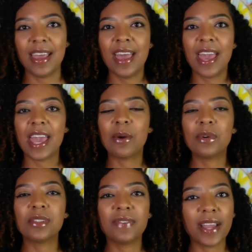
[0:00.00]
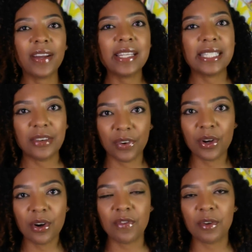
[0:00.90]
it was very
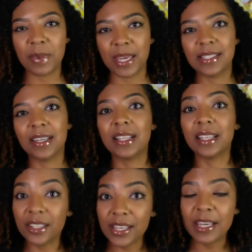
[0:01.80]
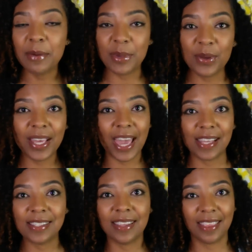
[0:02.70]
difficult for me to clearly
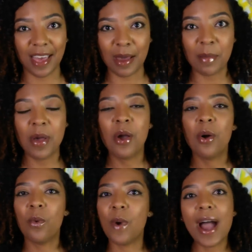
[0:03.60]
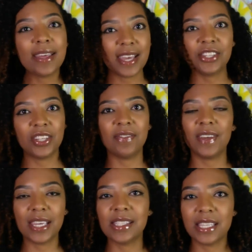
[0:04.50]
communicate to them why they should
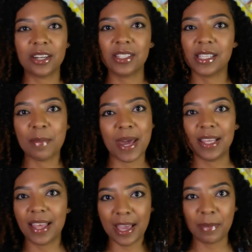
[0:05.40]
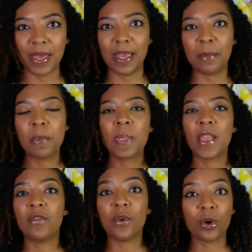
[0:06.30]
even consider somebody like me
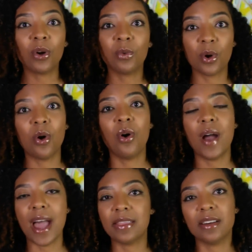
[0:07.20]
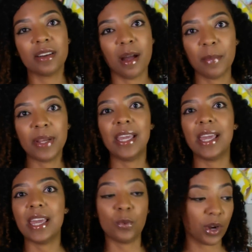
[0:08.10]
for a role at their
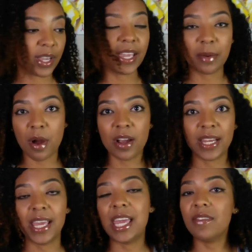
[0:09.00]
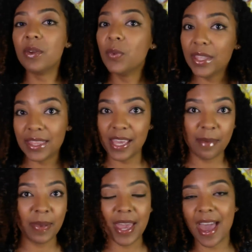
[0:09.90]
company working in marketing. Even with the
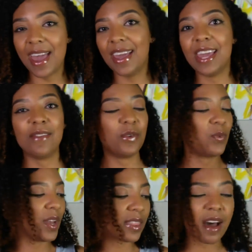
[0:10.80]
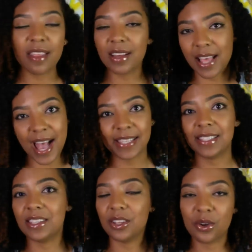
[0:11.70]
MBA, even with all the
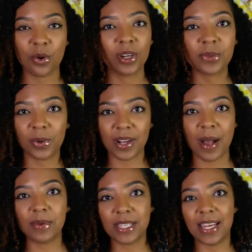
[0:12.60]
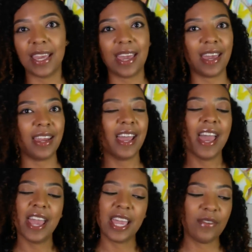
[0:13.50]
classes and the coursework I was going to get,
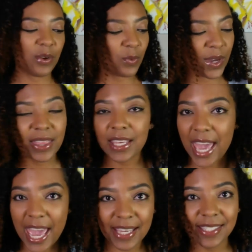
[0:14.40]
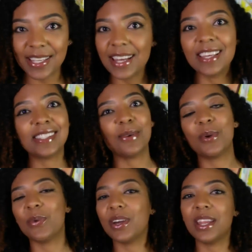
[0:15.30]
even with the case studies that
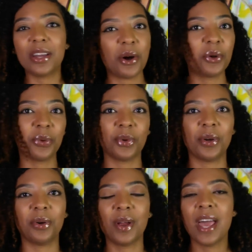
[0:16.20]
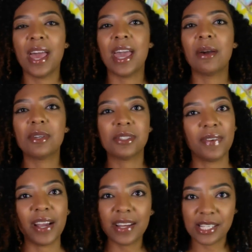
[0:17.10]
we were going to go through, it was
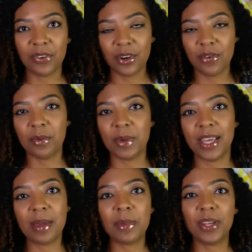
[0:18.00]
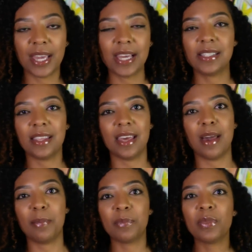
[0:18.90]
very difficult for me to communicate to
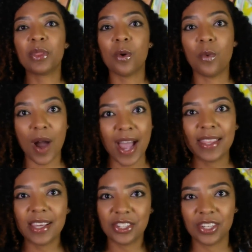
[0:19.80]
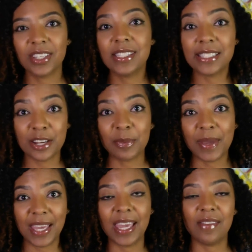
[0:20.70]
them why they should consider
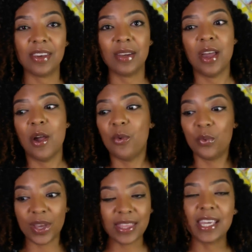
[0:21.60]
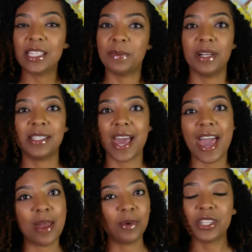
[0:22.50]
me, even with the experience I
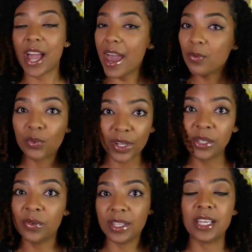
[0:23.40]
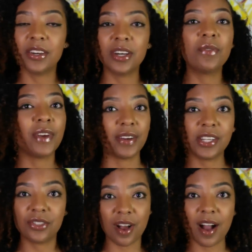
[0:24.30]
had, which I had really, really good, very
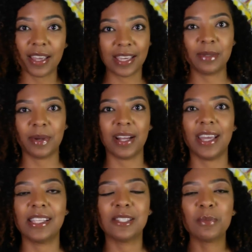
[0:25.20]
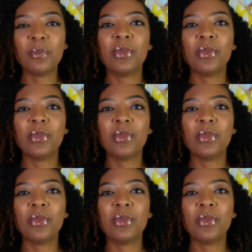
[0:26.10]
strong experience.